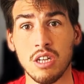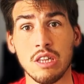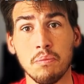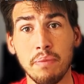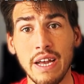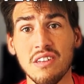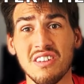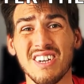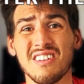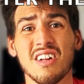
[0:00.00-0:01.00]
The
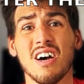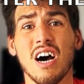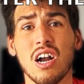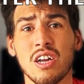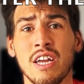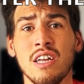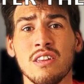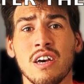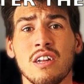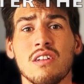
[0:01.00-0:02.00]
basics are key in
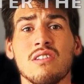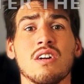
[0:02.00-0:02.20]
tennis,